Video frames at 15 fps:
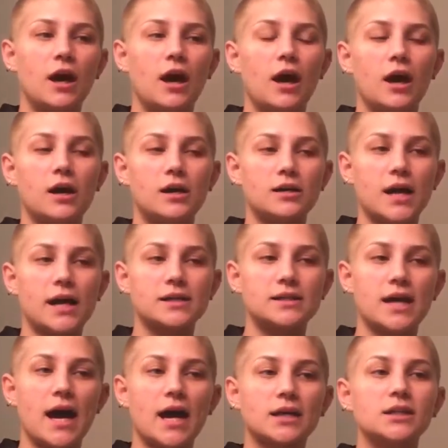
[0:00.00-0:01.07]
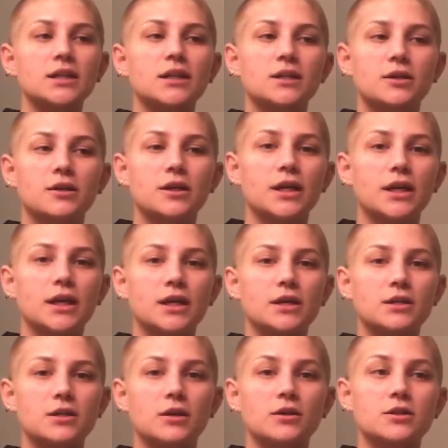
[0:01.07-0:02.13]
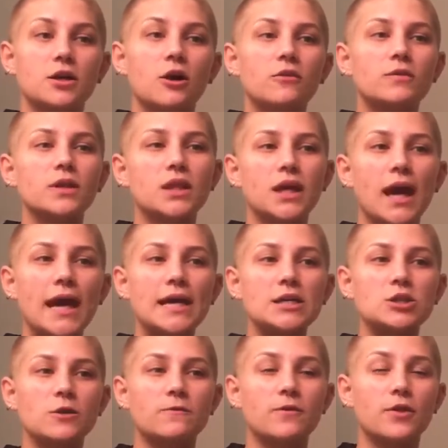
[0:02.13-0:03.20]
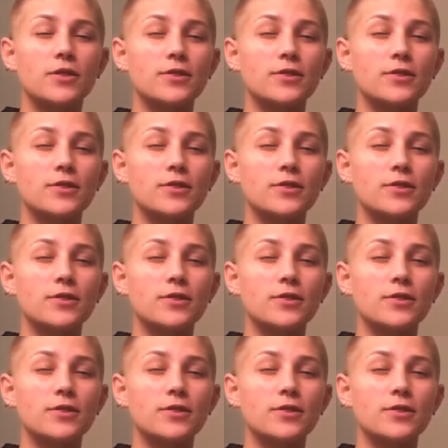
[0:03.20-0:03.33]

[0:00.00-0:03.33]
as acne occurring in adults over the age of